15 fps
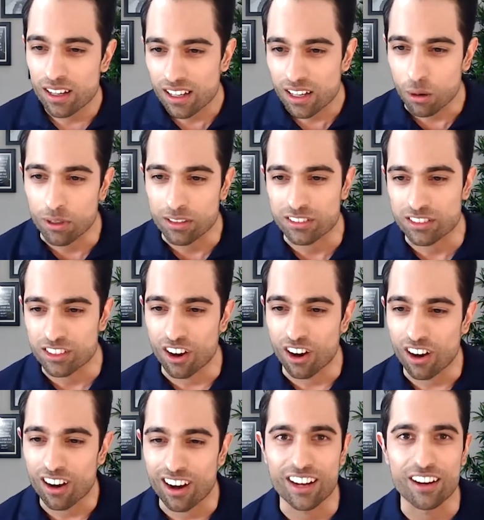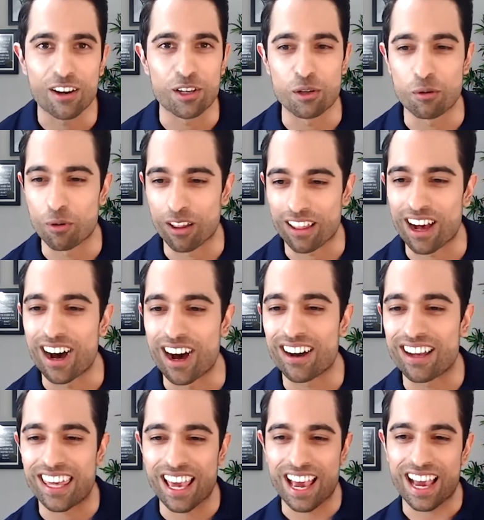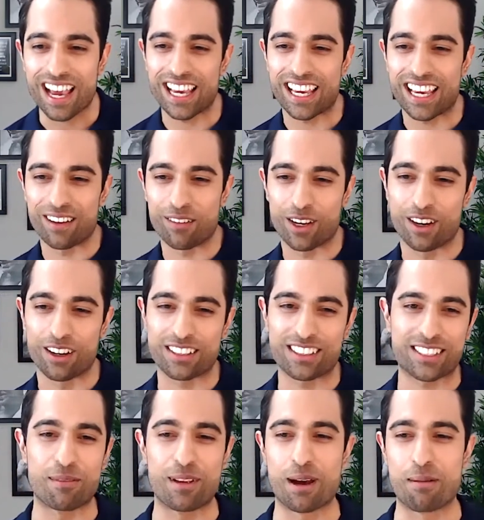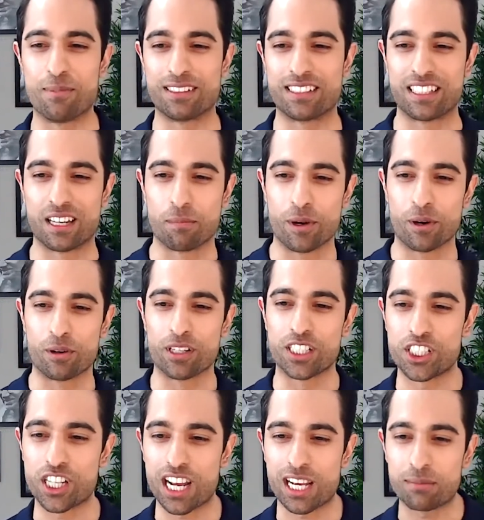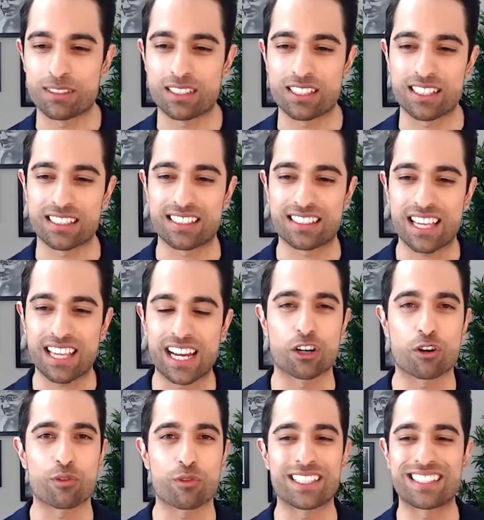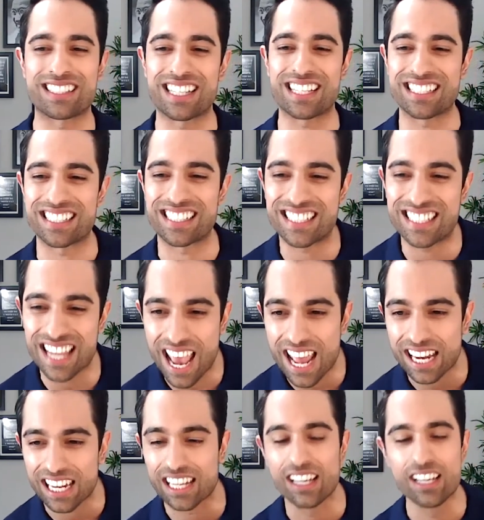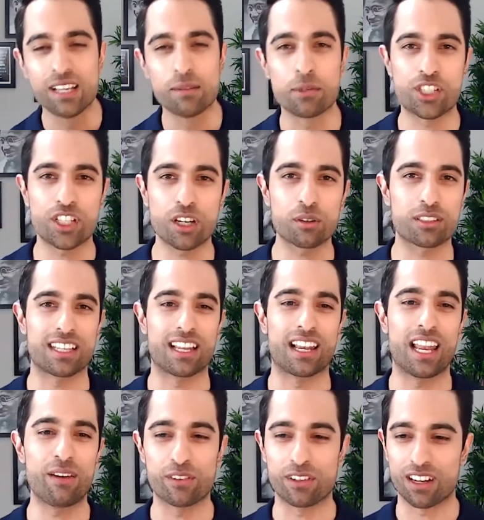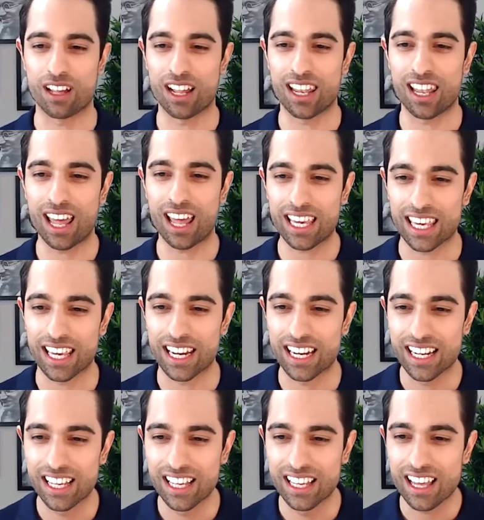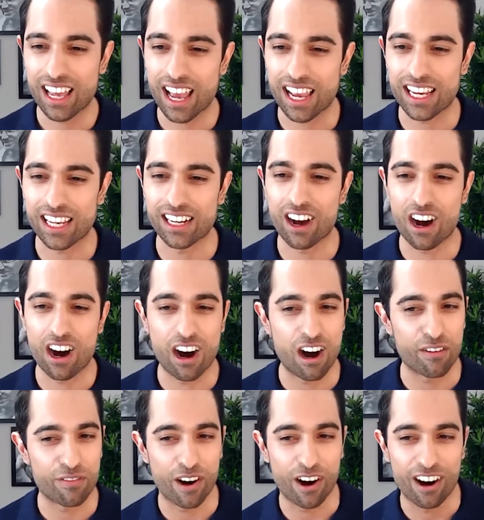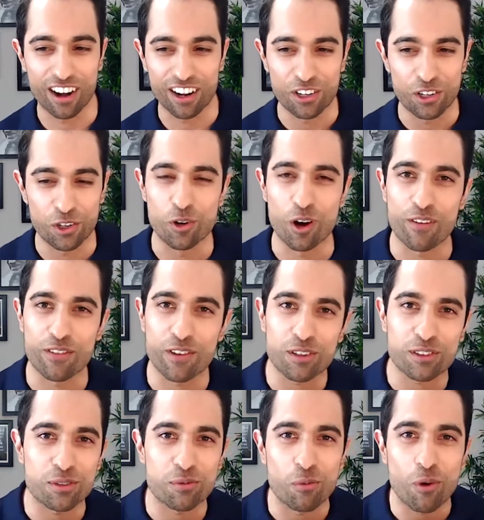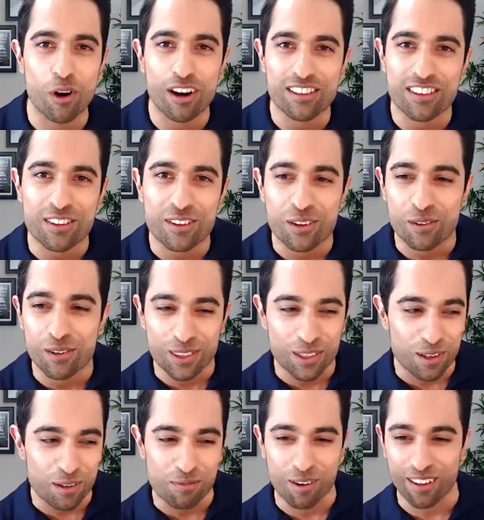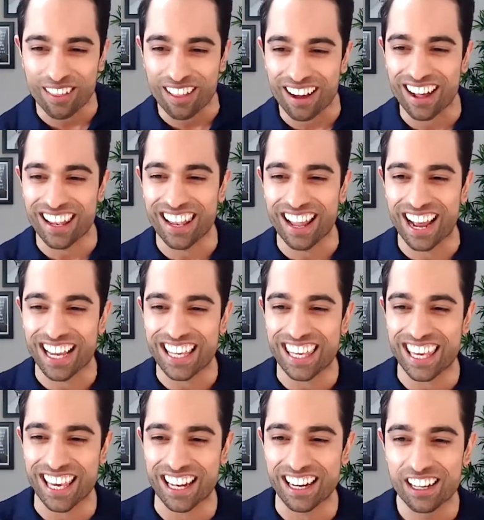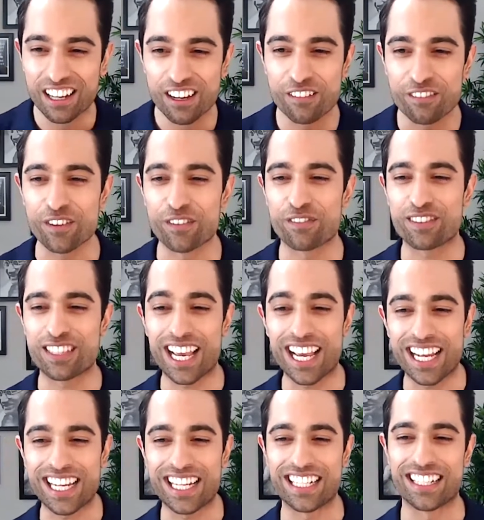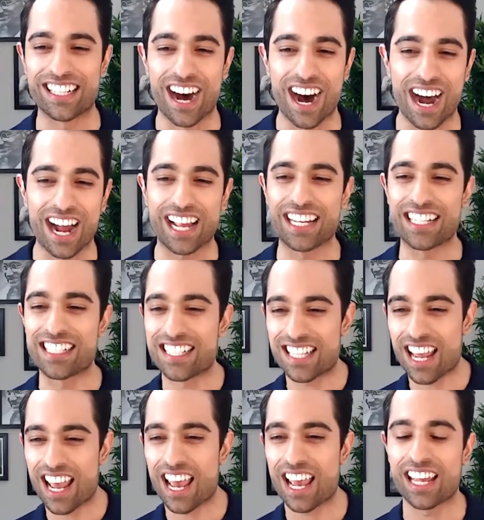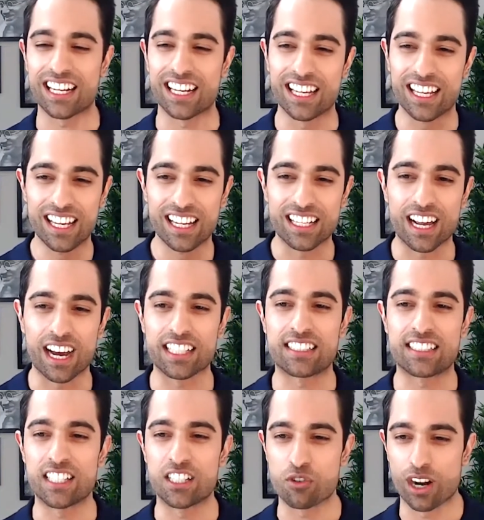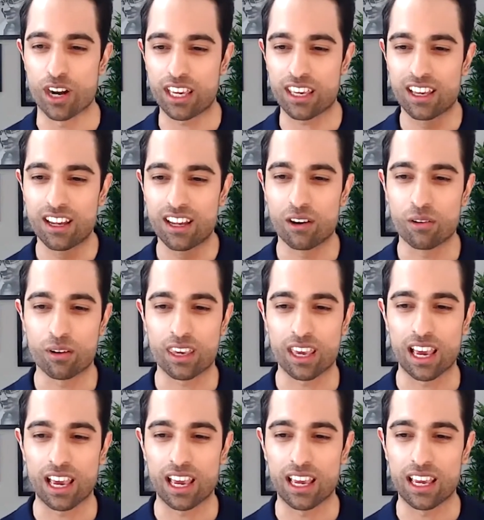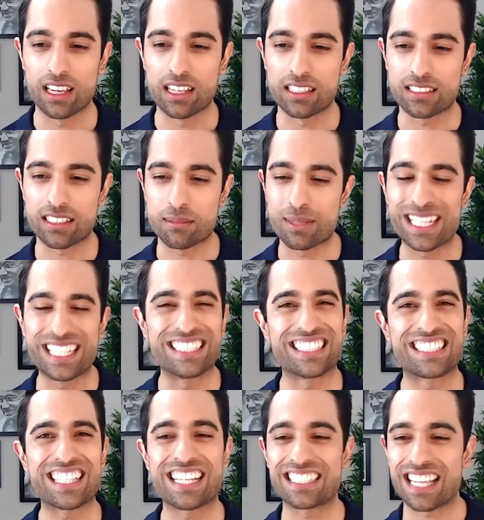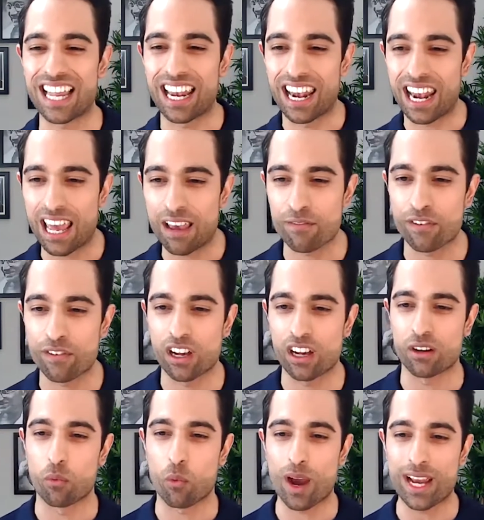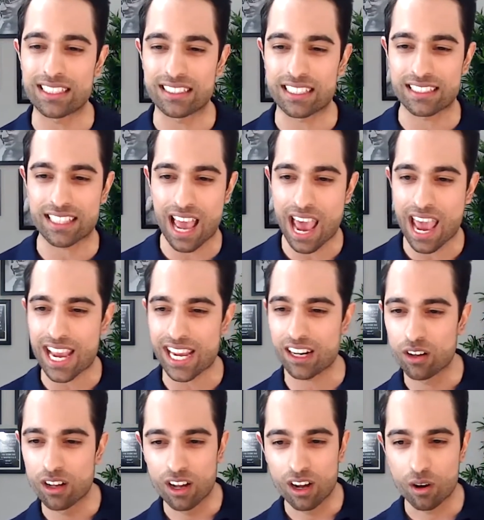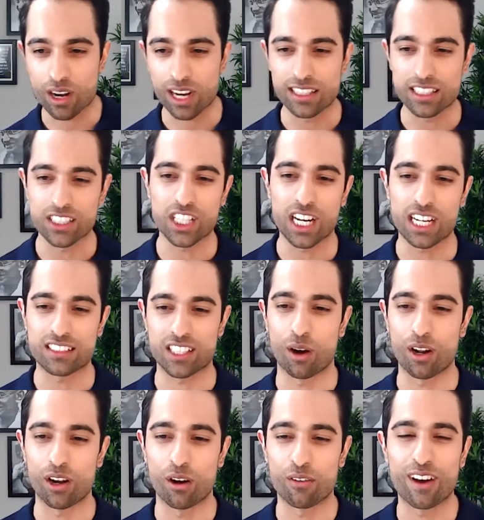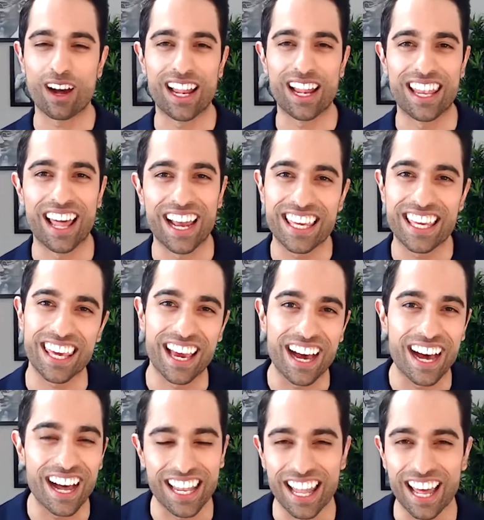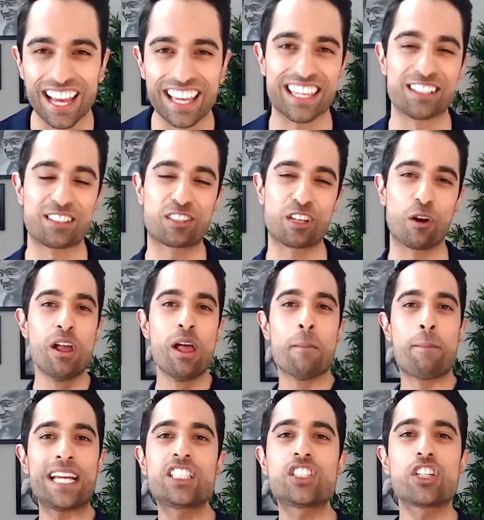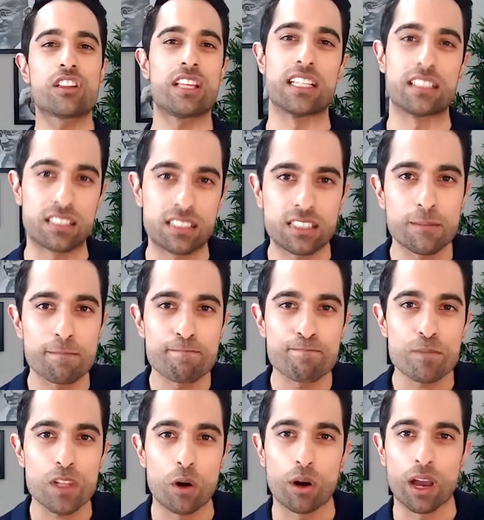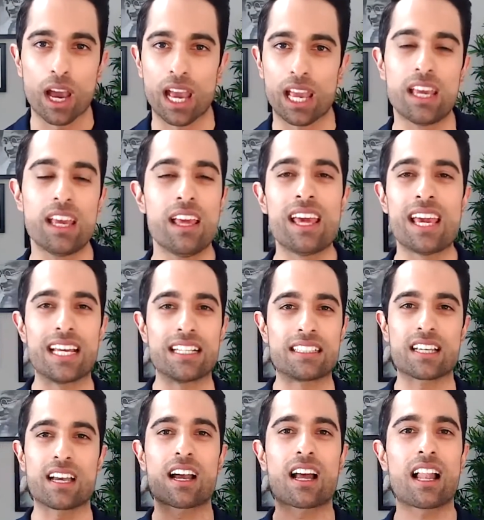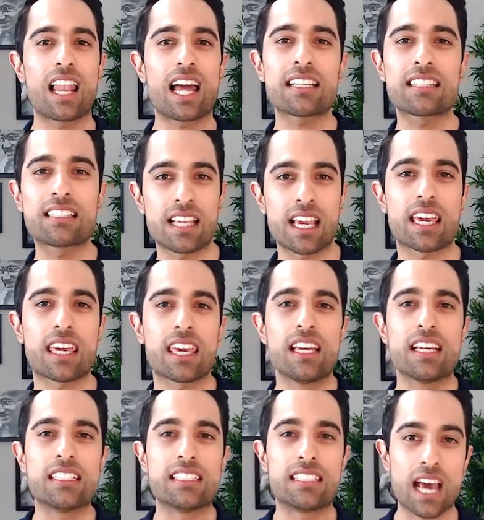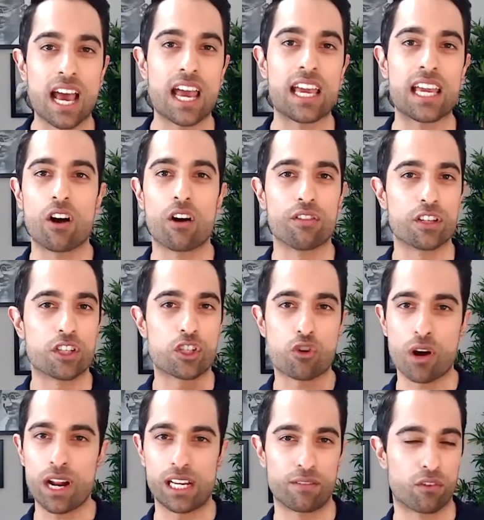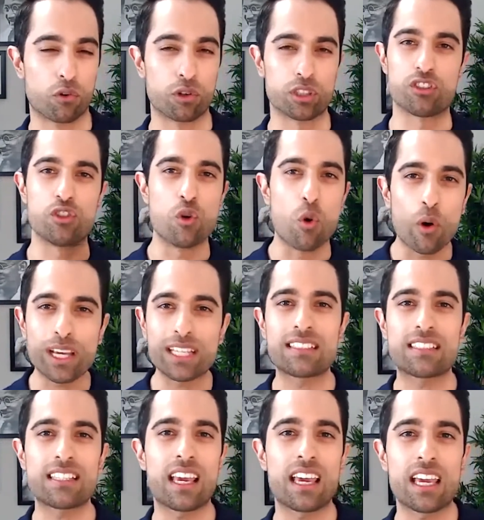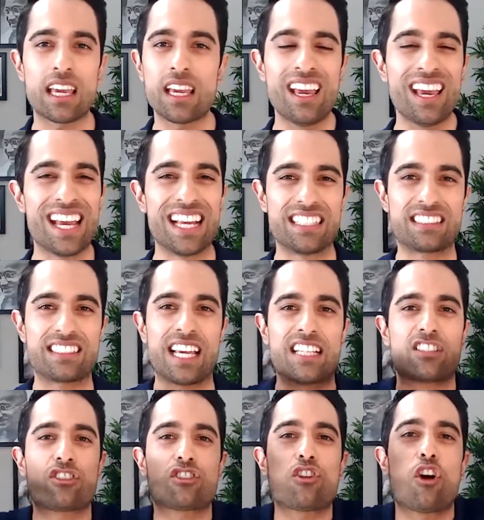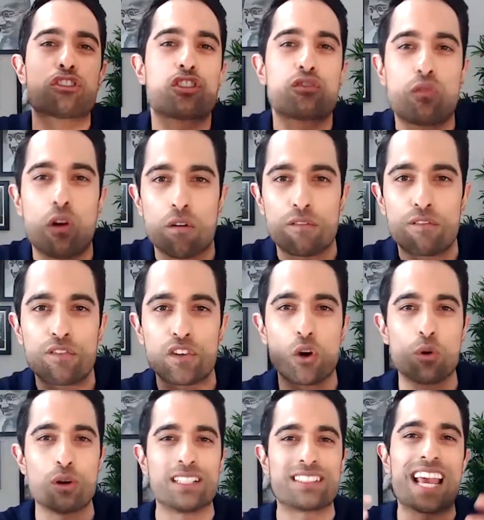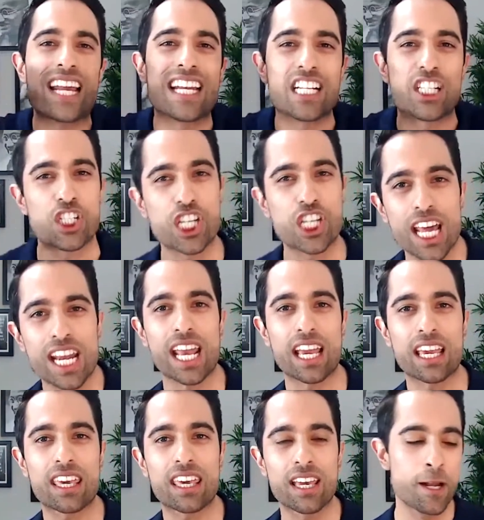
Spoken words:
Come on, Scott. I know you, brother. Okay, we got some numbers in the building. James says 10. Chris says 10. Michelle says 11. I like it. 8.5. Oh, Nuno, I've got some work to do with you, brother. I like it. 15. 9. 10. Nice, Didrik. Okay. Samin says 11. Wayne says 8. Okay, the chat's going off. I like it. I like it. So picture this. Okay, it's a classic day on the trading floor. It's noisy, it's testosterone fueled, it's energetic.